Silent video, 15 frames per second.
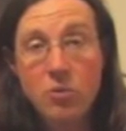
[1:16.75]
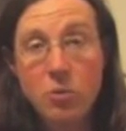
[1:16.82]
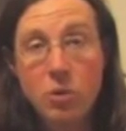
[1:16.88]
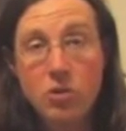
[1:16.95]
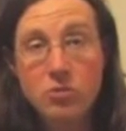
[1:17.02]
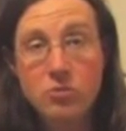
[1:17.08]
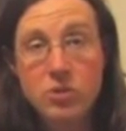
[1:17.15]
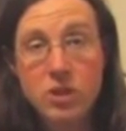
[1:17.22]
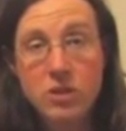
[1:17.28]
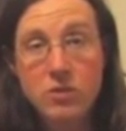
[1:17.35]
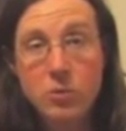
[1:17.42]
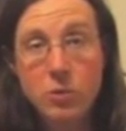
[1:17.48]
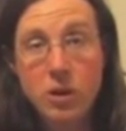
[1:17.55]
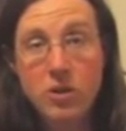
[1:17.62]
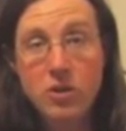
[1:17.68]
can watch some
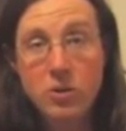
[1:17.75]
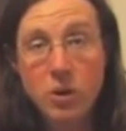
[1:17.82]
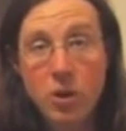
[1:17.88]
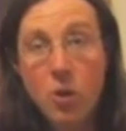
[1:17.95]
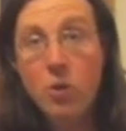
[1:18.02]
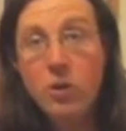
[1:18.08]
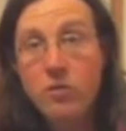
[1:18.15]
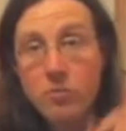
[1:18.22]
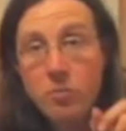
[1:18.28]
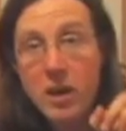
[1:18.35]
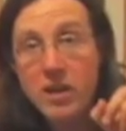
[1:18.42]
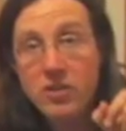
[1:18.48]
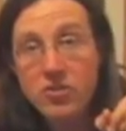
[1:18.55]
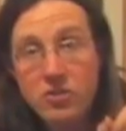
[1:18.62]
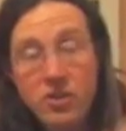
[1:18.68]
TV while doing it. Or even
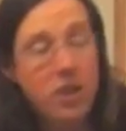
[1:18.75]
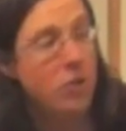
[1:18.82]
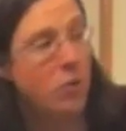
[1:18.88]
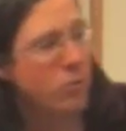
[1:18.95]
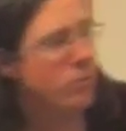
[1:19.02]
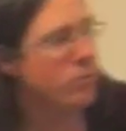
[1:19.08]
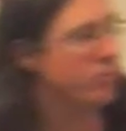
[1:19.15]
better still,